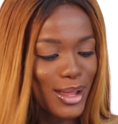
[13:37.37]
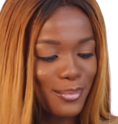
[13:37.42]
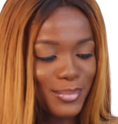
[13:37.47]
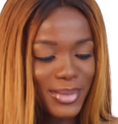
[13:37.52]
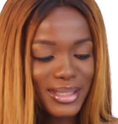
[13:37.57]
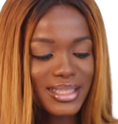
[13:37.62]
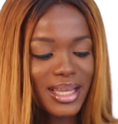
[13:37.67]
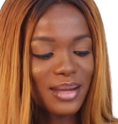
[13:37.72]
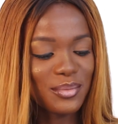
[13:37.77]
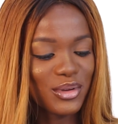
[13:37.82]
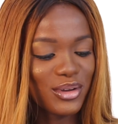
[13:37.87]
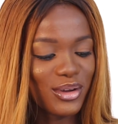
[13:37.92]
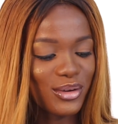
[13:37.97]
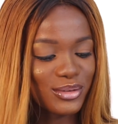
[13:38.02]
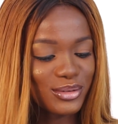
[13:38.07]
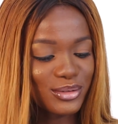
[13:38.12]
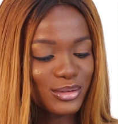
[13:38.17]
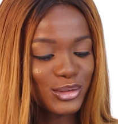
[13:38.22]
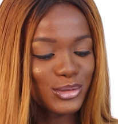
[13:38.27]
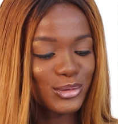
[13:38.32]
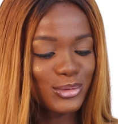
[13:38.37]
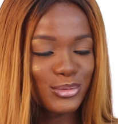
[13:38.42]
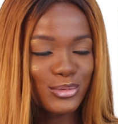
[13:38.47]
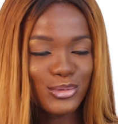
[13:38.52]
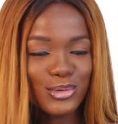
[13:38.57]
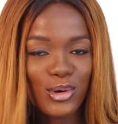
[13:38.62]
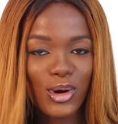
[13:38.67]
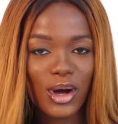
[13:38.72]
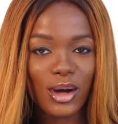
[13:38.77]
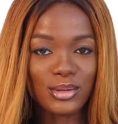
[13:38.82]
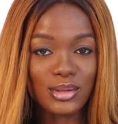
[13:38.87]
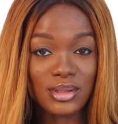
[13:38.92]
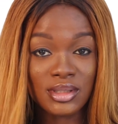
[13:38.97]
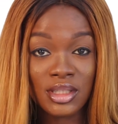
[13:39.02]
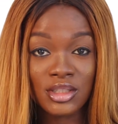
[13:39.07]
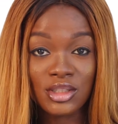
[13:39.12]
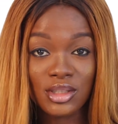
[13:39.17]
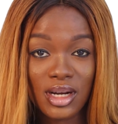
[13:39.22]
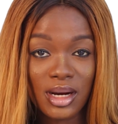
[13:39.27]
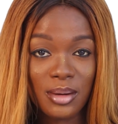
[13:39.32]
By the time you know how to
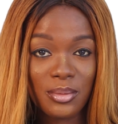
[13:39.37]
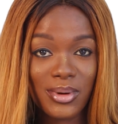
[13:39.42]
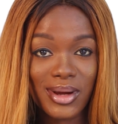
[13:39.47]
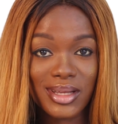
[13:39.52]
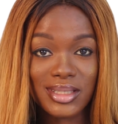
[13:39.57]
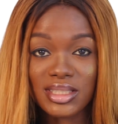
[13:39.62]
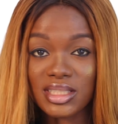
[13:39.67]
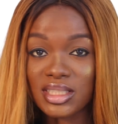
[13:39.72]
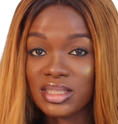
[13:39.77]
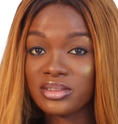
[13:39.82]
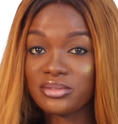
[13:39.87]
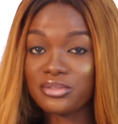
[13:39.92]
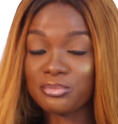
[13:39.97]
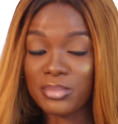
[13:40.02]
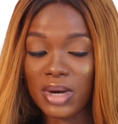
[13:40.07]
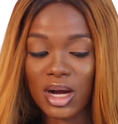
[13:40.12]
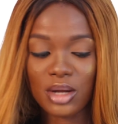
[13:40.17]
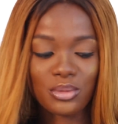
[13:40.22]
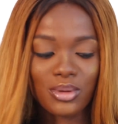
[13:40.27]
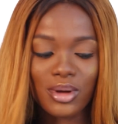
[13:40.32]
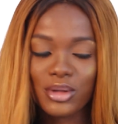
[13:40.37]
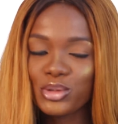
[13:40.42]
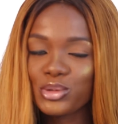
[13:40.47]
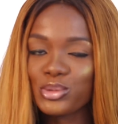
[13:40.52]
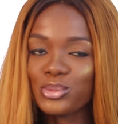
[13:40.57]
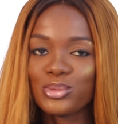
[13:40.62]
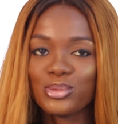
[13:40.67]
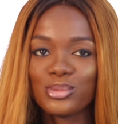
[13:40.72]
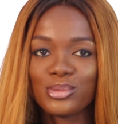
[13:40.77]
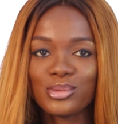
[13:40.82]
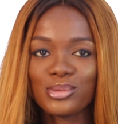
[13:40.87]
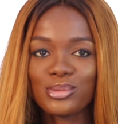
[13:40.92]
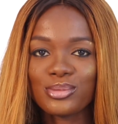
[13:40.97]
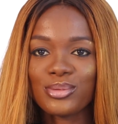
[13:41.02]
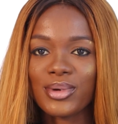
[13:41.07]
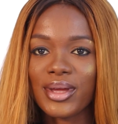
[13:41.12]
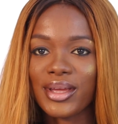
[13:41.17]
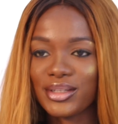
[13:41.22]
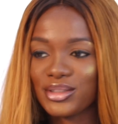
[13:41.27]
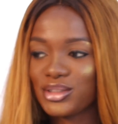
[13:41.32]
set your cameras in manual, you
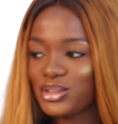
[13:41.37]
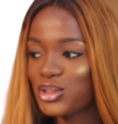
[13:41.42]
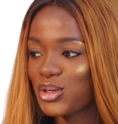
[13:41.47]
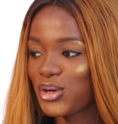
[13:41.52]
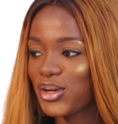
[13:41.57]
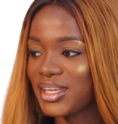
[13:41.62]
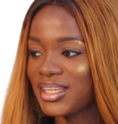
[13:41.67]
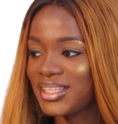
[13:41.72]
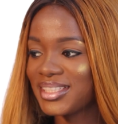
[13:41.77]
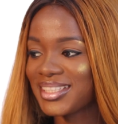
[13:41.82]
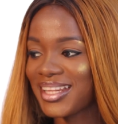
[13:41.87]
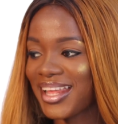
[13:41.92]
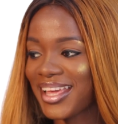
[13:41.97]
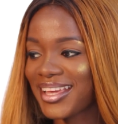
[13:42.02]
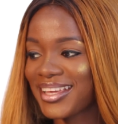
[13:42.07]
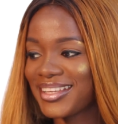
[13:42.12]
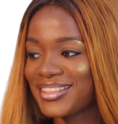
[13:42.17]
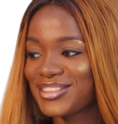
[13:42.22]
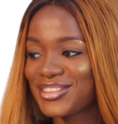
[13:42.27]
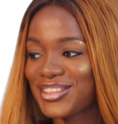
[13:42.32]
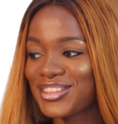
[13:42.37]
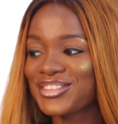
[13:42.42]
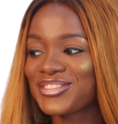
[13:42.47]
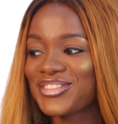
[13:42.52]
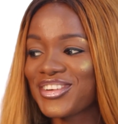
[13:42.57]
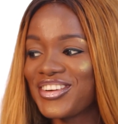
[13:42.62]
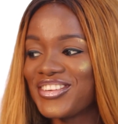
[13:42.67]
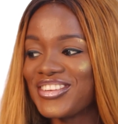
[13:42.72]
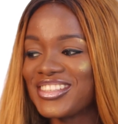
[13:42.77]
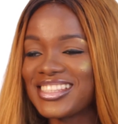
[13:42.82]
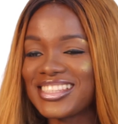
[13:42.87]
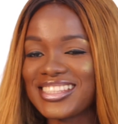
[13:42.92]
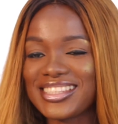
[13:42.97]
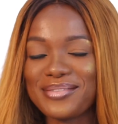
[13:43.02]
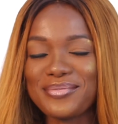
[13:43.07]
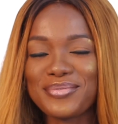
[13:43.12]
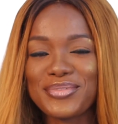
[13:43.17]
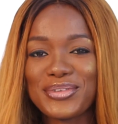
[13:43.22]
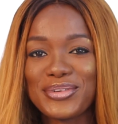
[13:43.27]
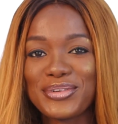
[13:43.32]
enjoy it. Like it's just very
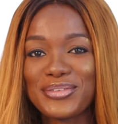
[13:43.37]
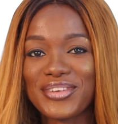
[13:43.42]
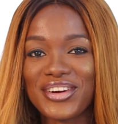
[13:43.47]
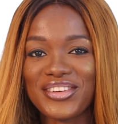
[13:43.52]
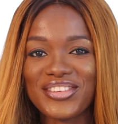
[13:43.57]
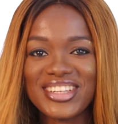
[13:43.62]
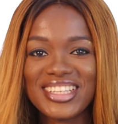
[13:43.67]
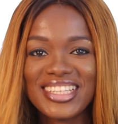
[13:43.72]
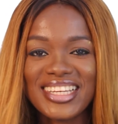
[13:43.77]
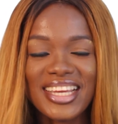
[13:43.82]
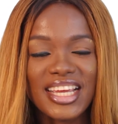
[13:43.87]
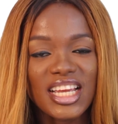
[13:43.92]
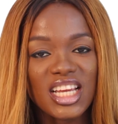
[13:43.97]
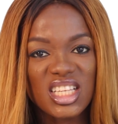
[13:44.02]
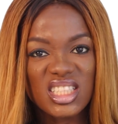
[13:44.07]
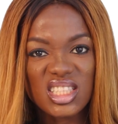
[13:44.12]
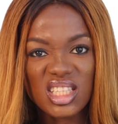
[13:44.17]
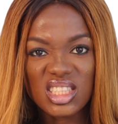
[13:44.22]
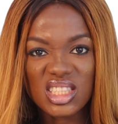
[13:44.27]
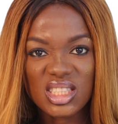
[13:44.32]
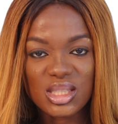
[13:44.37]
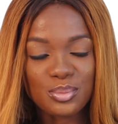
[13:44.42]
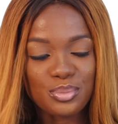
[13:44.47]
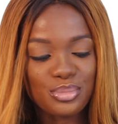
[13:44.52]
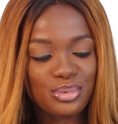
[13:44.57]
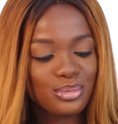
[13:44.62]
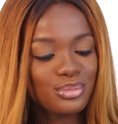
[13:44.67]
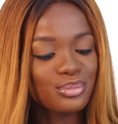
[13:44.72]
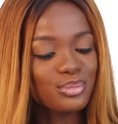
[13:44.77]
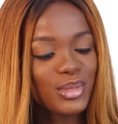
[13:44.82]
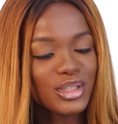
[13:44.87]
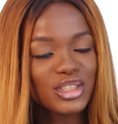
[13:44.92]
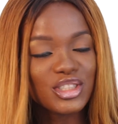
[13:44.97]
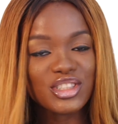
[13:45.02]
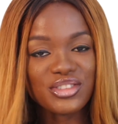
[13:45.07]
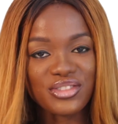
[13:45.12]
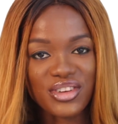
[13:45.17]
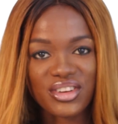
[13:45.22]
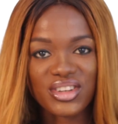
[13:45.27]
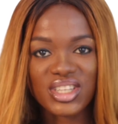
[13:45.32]
simple, it's not simple, but
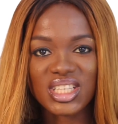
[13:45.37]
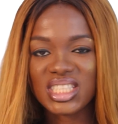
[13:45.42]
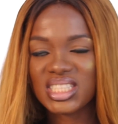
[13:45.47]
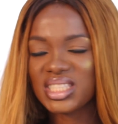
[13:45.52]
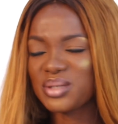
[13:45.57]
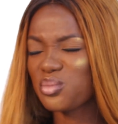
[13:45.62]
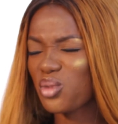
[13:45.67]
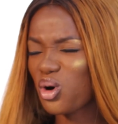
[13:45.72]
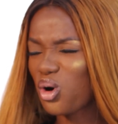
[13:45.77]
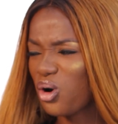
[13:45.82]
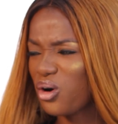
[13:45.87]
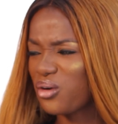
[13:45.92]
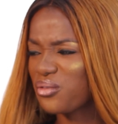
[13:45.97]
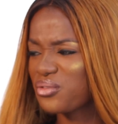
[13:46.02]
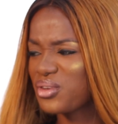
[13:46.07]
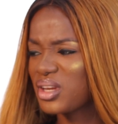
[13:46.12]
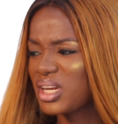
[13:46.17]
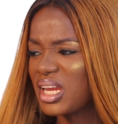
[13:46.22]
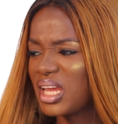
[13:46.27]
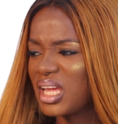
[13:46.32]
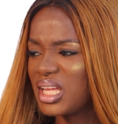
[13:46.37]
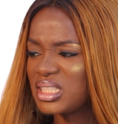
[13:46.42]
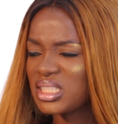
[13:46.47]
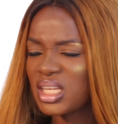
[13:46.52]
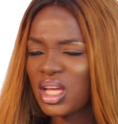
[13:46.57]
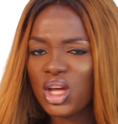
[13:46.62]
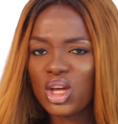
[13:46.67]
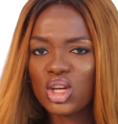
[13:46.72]
just very easy, more convenient.